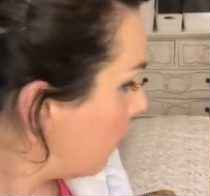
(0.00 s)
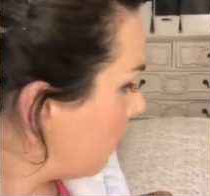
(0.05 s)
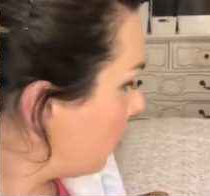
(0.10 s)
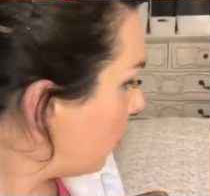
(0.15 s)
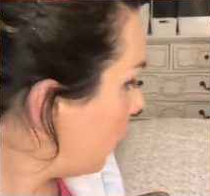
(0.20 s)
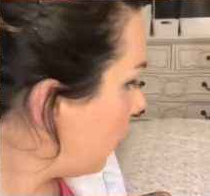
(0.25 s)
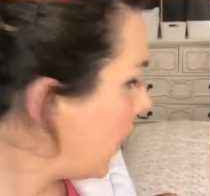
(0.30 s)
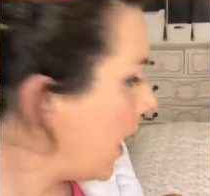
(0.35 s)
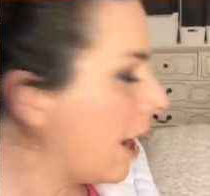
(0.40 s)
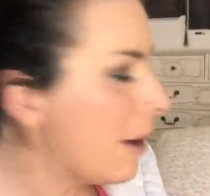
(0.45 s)

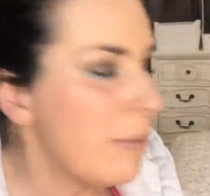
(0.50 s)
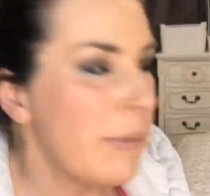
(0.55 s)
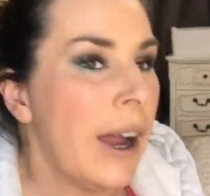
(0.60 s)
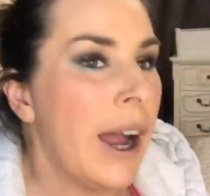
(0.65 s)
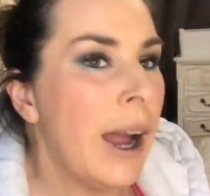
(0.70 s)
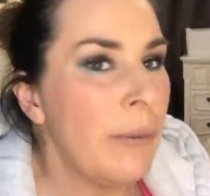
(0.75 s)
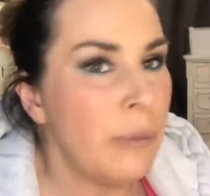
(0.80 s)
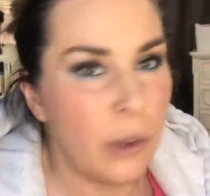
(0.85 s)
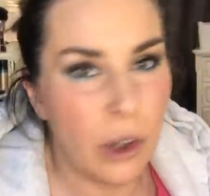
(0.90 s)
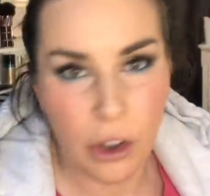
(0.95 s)
But them,
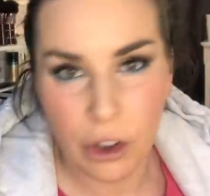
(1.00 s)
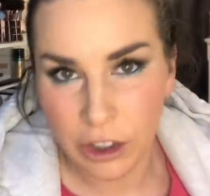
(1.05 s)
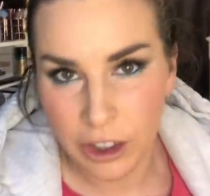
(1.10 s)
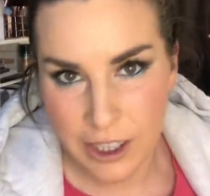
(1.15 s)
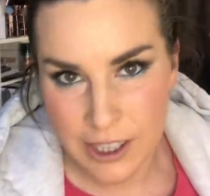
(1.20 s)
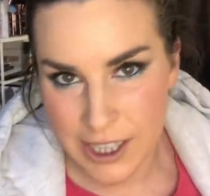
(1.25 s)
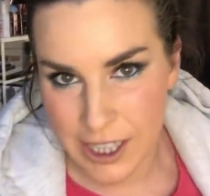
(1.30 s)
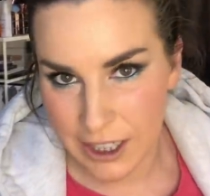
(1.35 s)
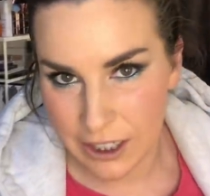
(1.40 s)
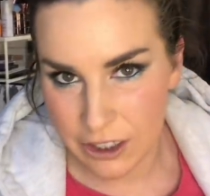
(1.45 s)
I'm not
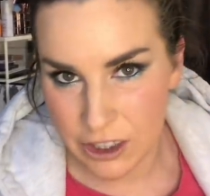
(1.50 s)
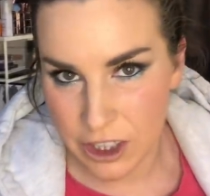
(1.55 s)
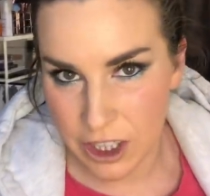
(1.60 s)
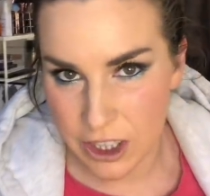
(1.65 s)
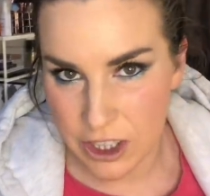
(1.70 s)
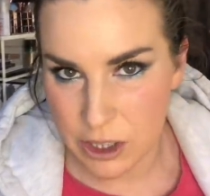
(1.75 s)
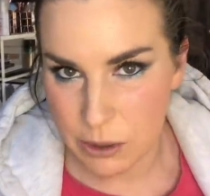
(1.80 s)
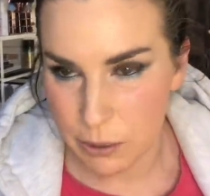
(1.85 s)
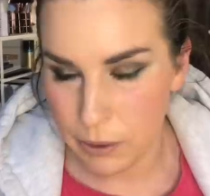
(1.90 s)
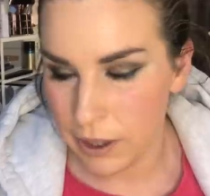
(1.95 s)
going to take the
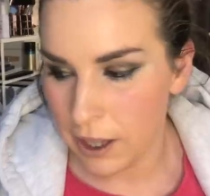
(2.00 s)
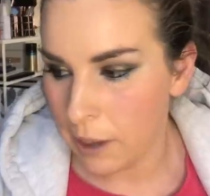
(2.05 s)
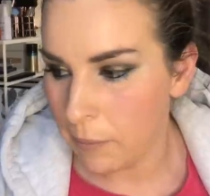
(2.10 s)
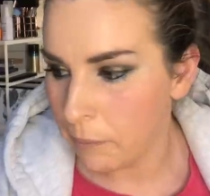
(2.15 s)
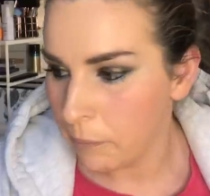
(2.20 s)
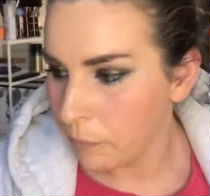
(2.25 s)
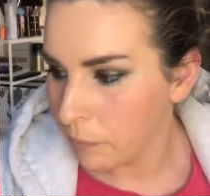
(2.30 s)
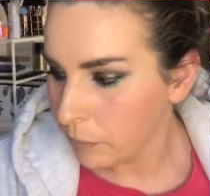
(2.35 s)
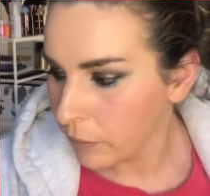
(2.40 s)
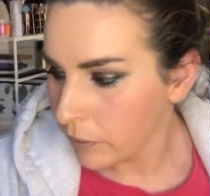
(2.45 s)
chance for them.